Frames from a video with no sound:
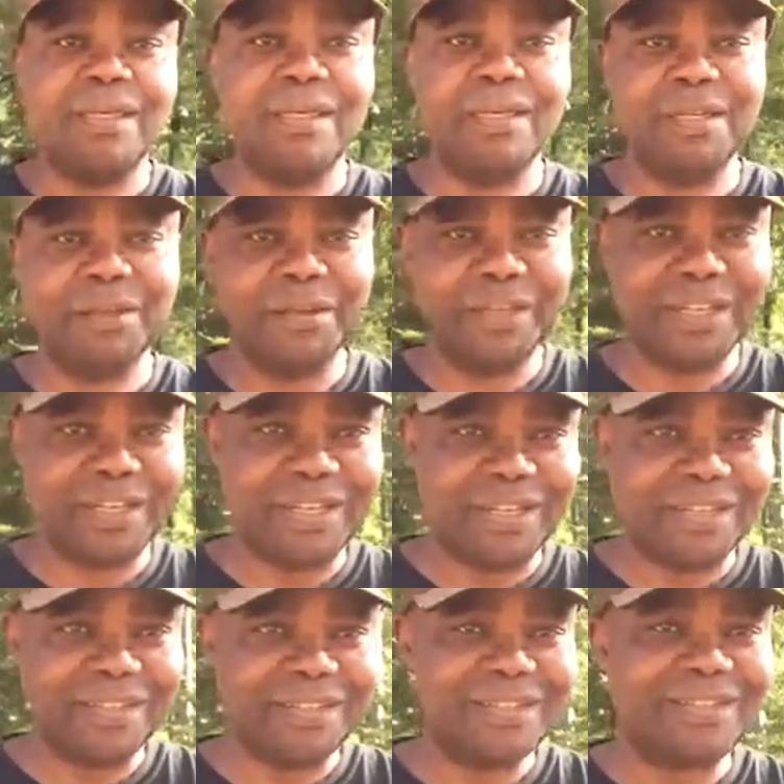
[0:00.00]
Hello
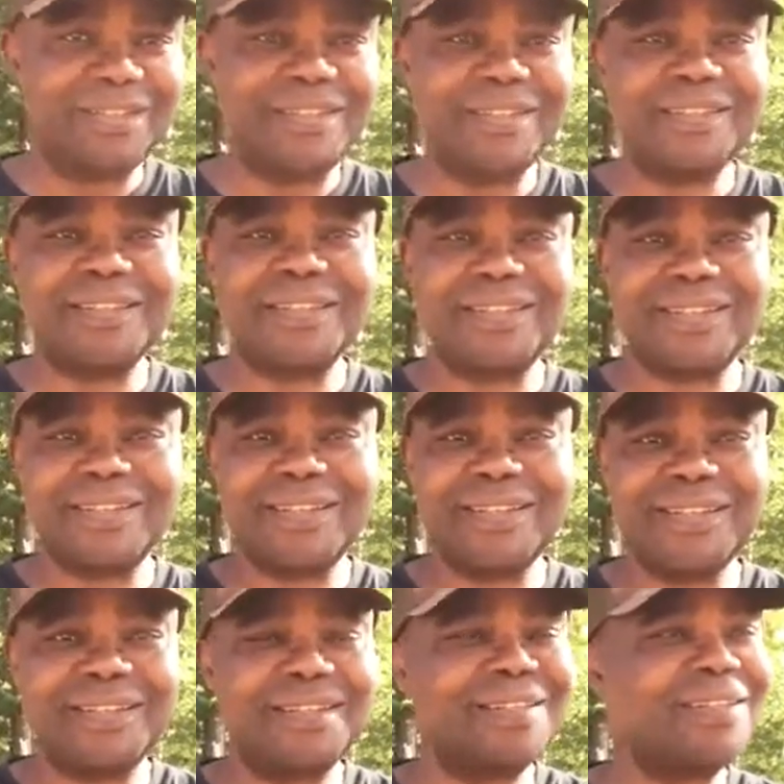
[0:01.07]
guys, this
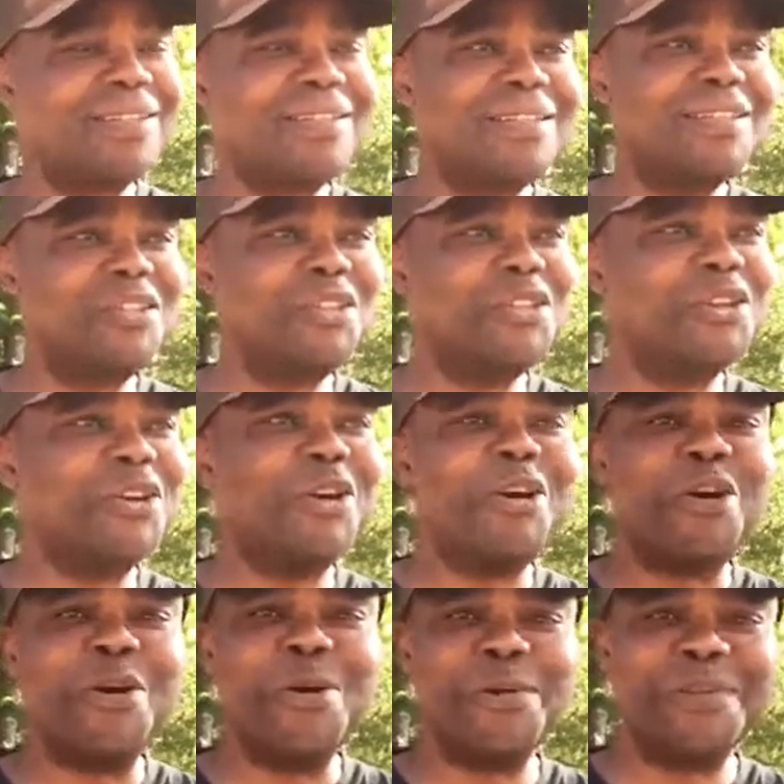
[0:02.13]
is
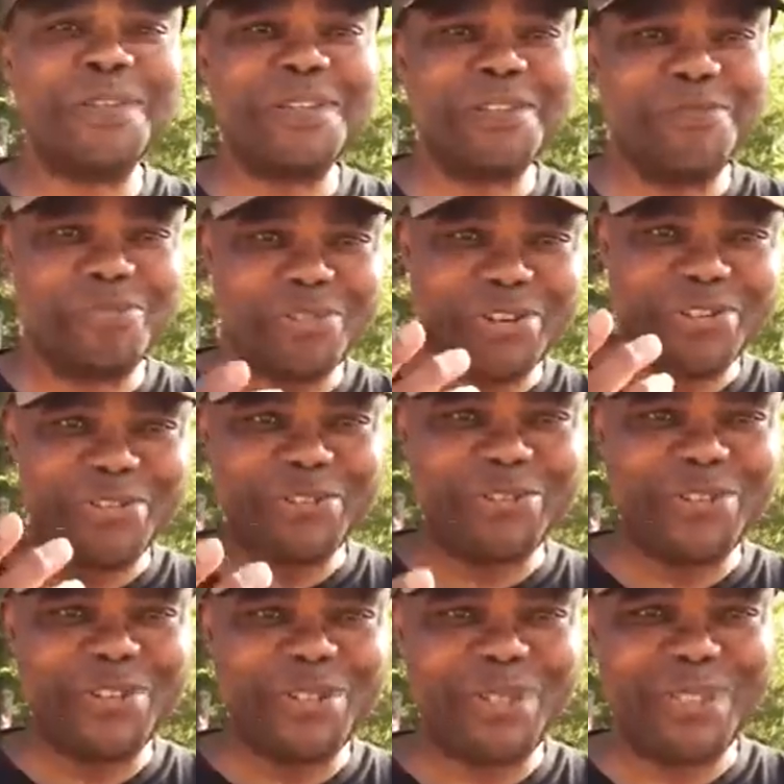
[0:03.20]
your host Cyprian
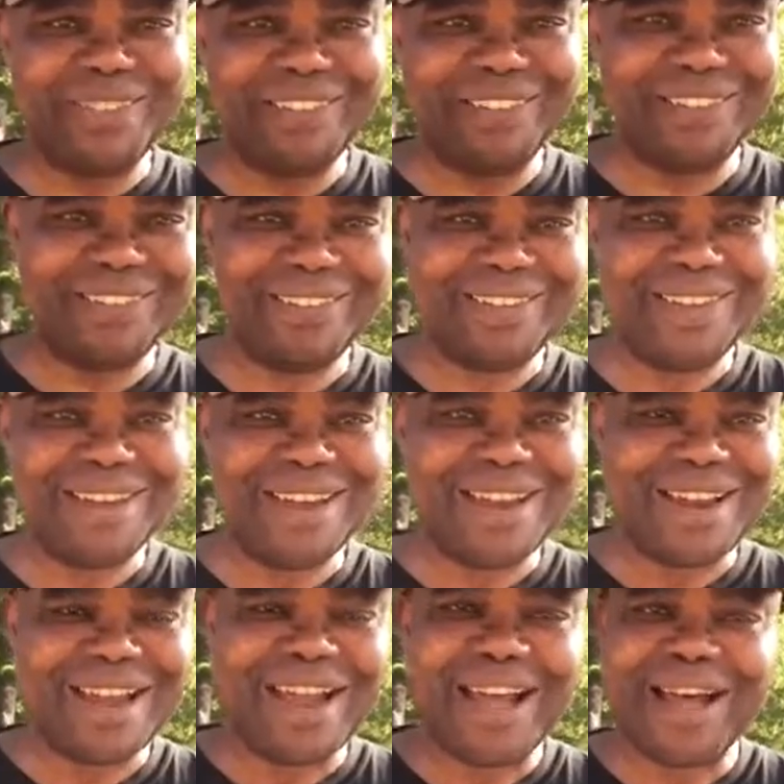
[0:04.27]
Josson.
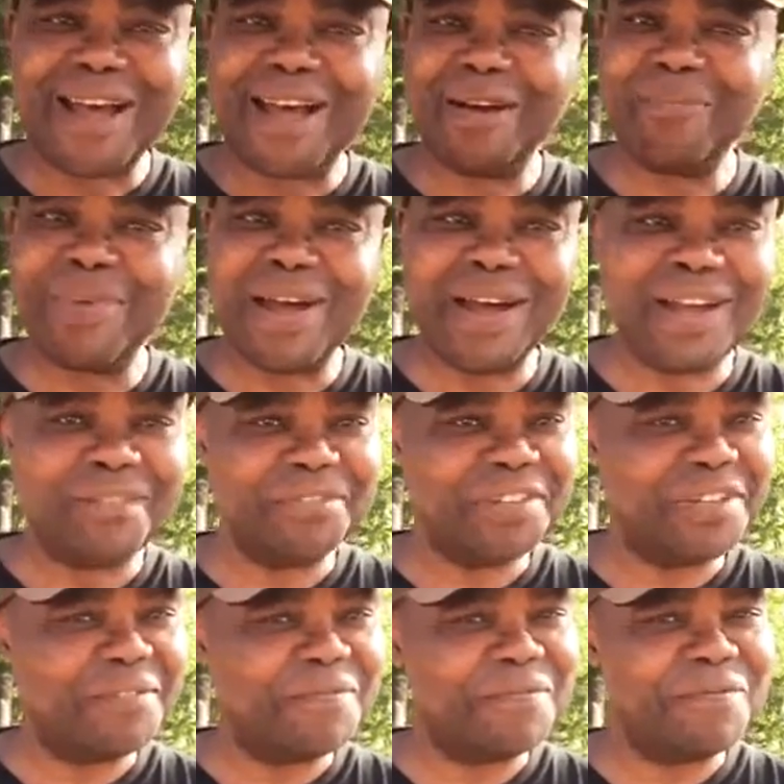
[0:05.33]
I'm
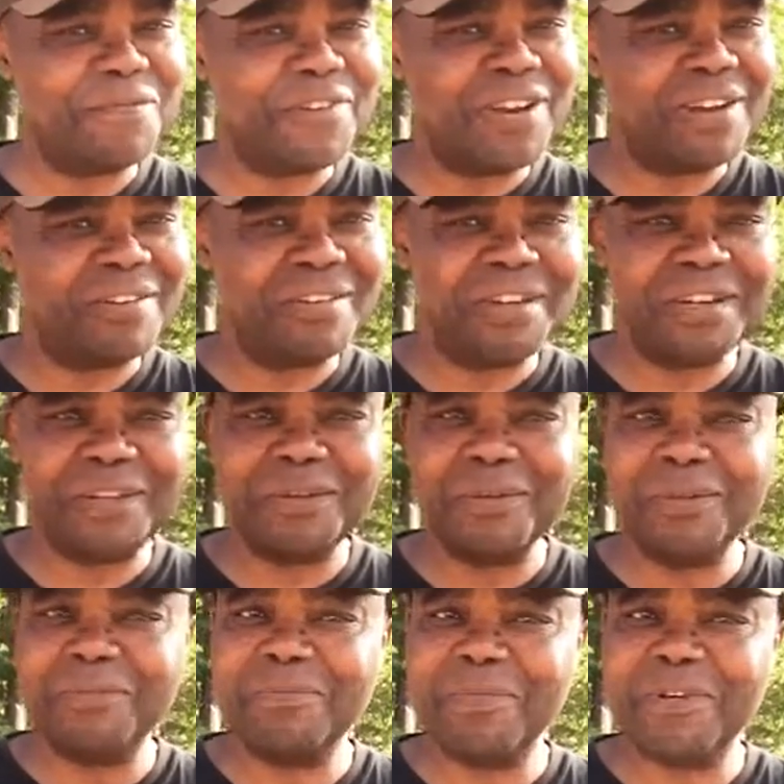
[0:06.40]
having a very
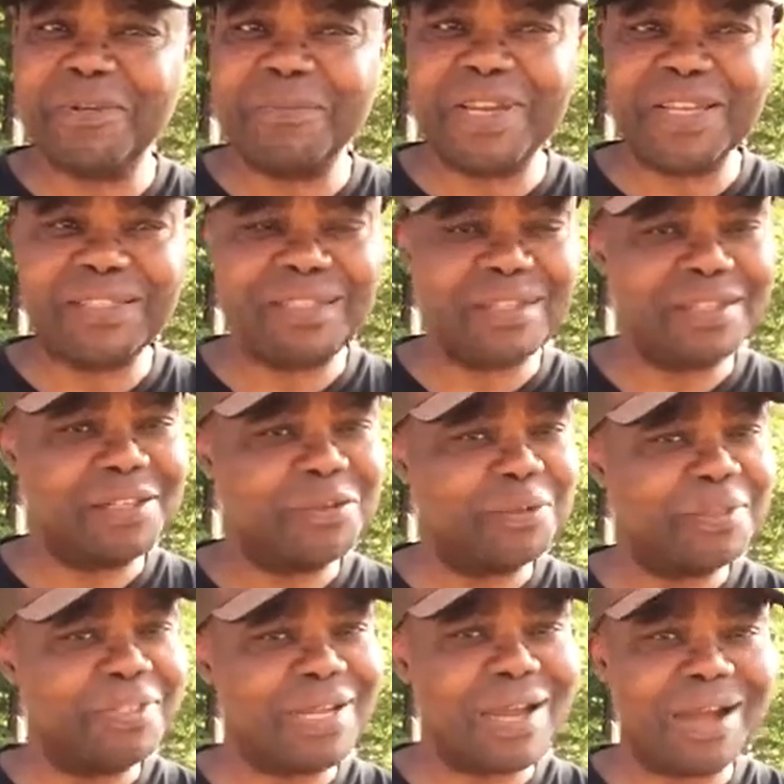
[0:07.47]
good moment,
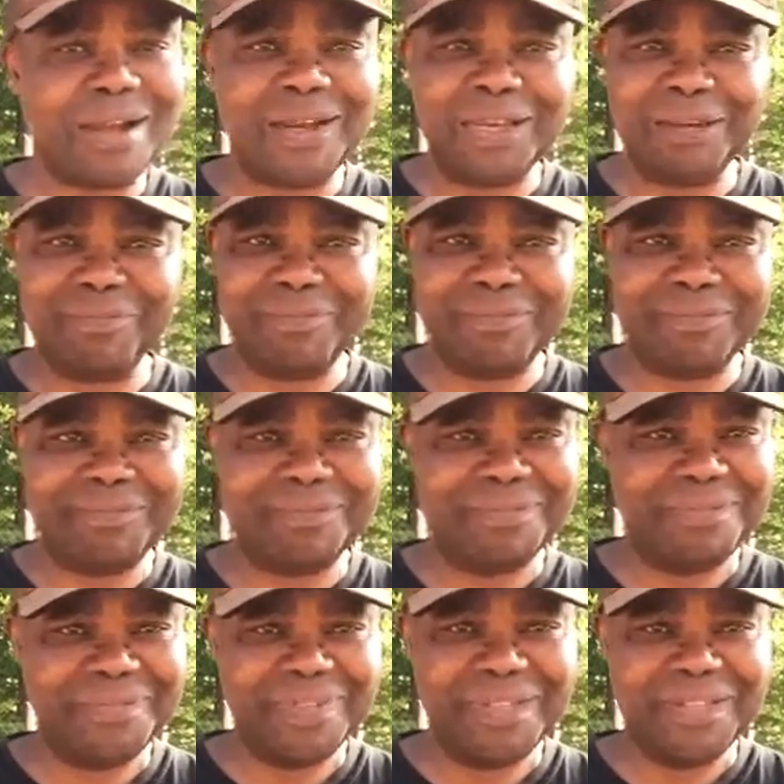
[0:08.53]
good time
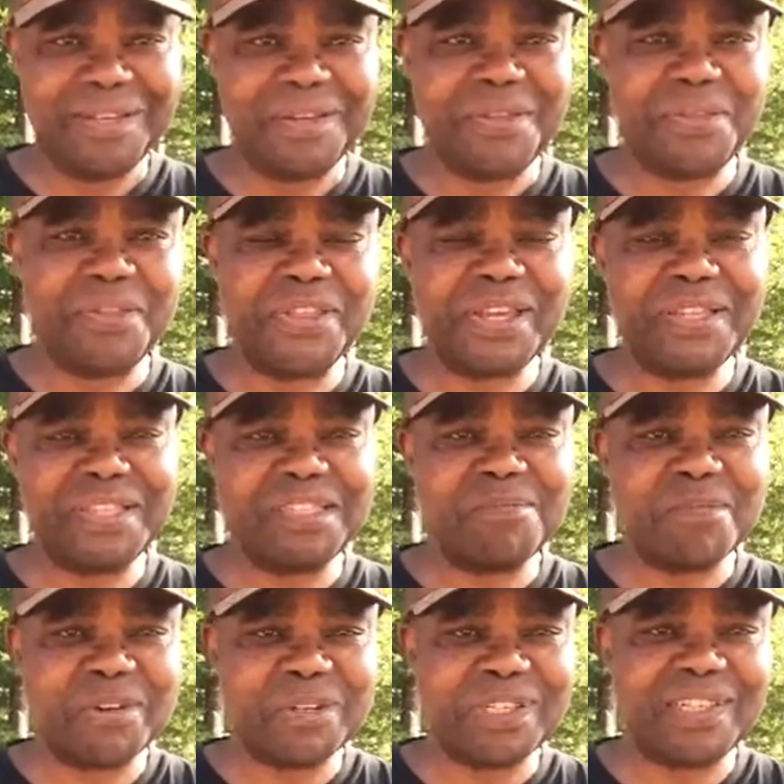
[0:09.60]
this
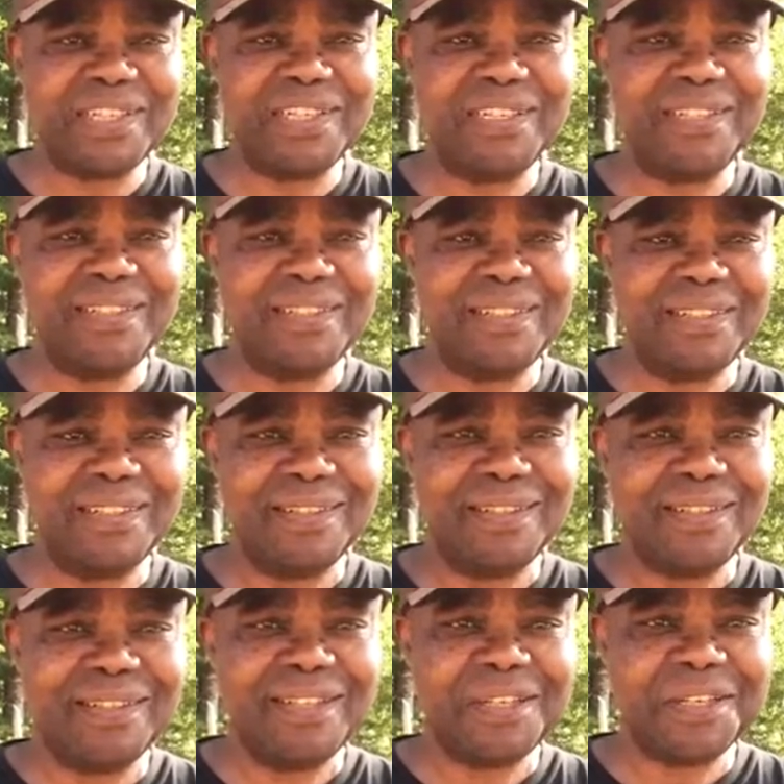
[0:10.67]
morning
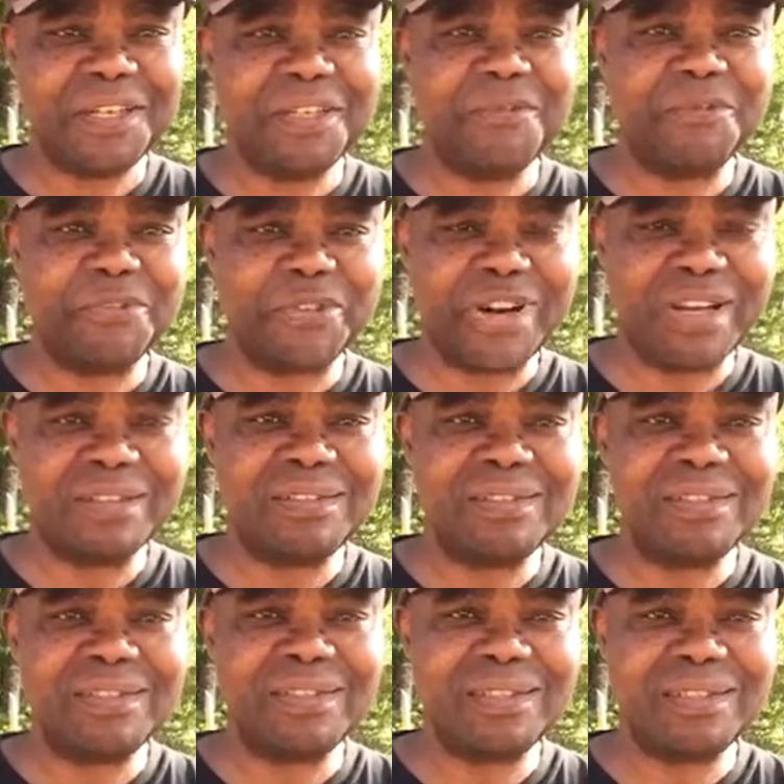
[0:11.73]
in France
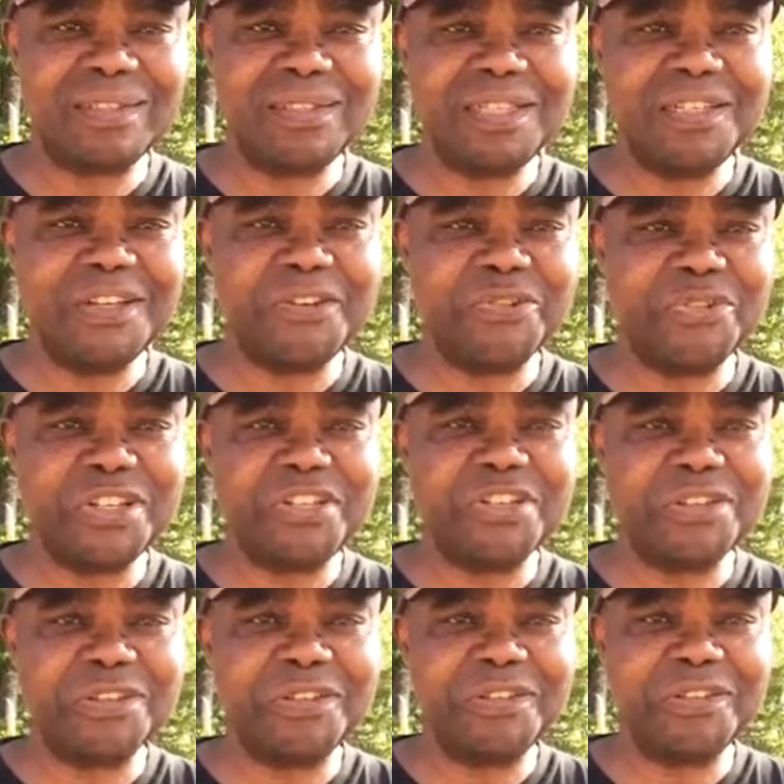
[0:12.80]
in a
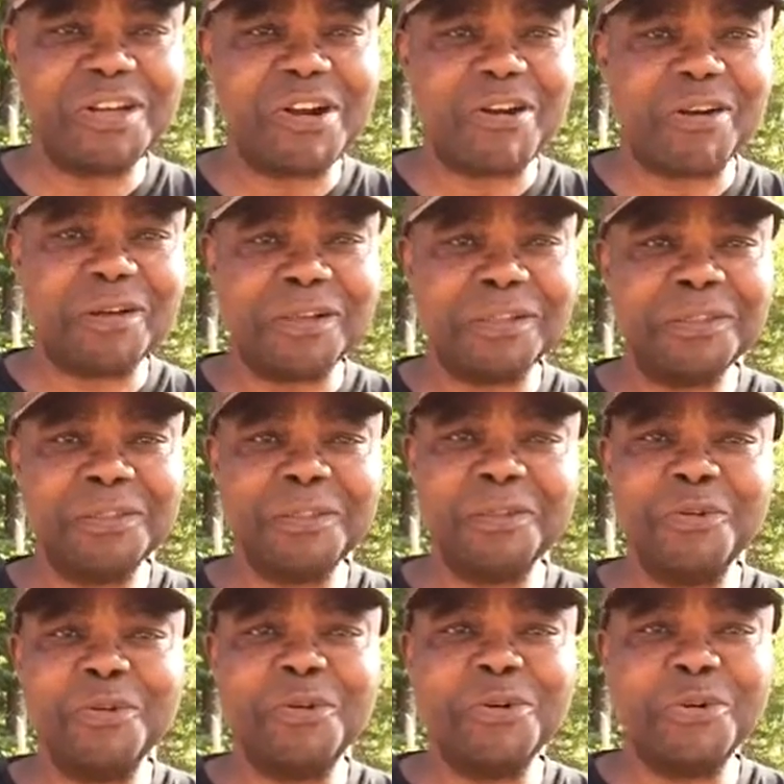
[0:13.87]
region called
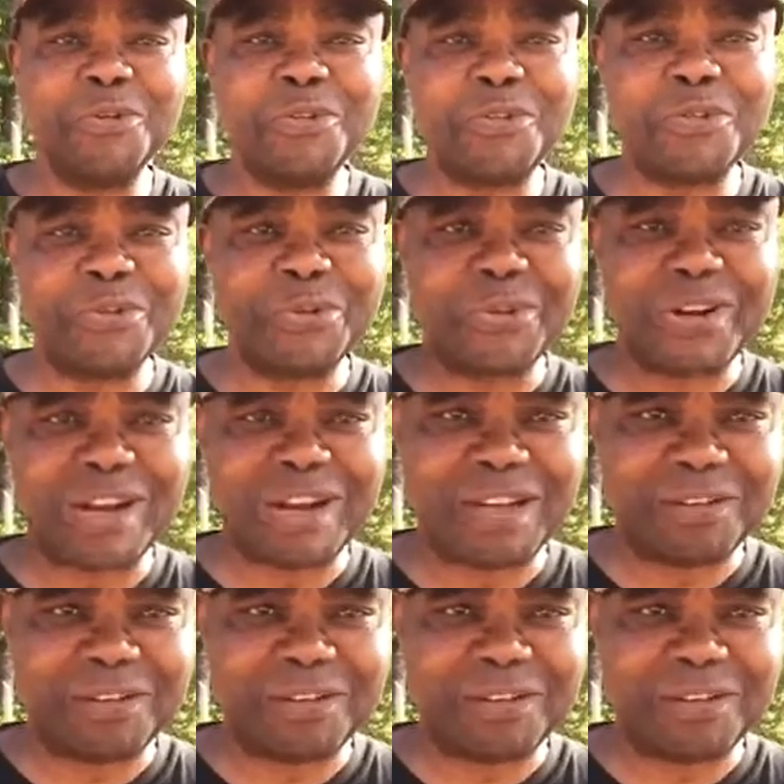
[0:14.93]
Le Jura.